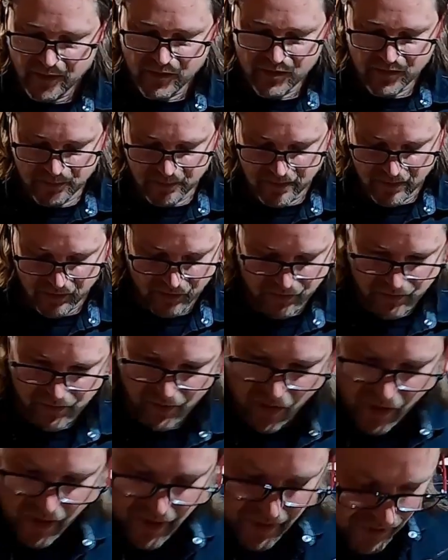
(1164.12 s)
It smells
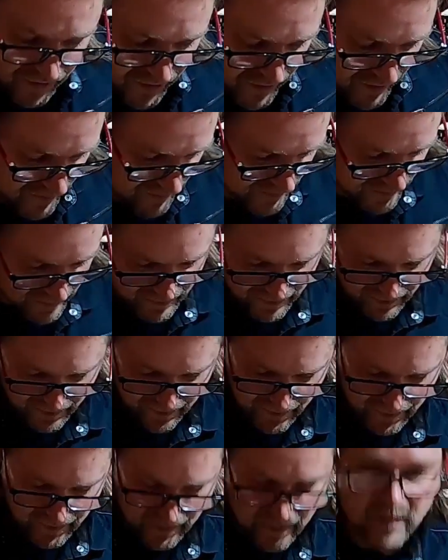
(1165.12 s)
nice.
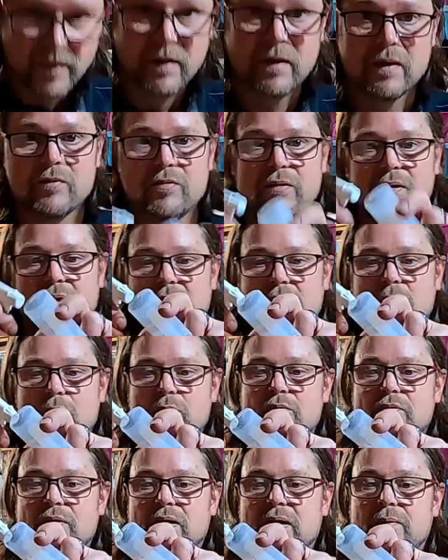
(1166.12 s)
Fill it up
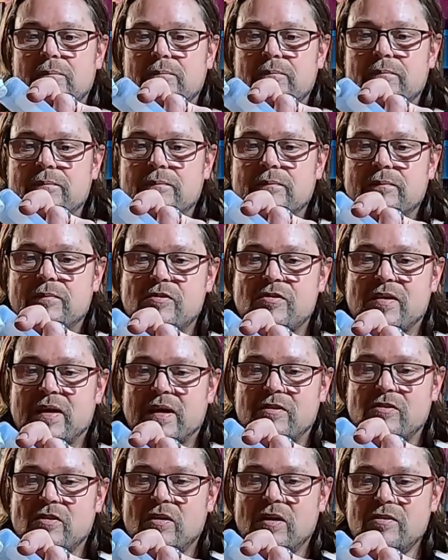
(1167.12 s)
with
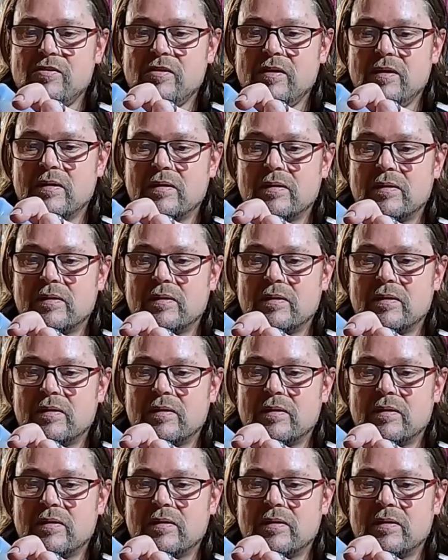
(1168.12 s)
sanitizer.